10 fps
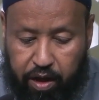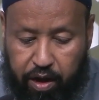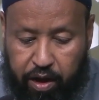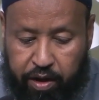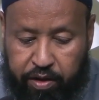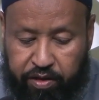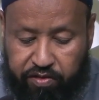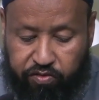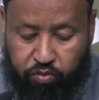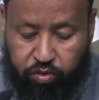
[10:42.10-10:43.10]
And in this
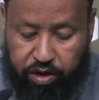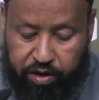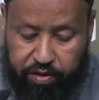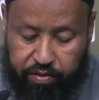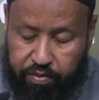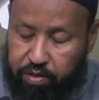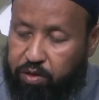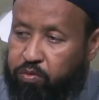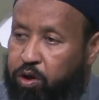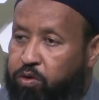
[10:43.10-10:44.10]
surah,
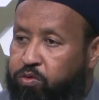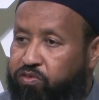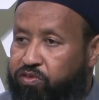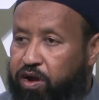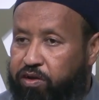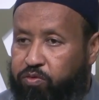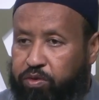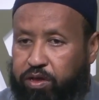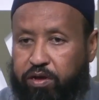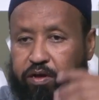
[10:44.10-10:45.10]
we are going to start with
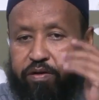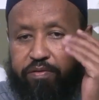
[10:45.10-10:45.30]
the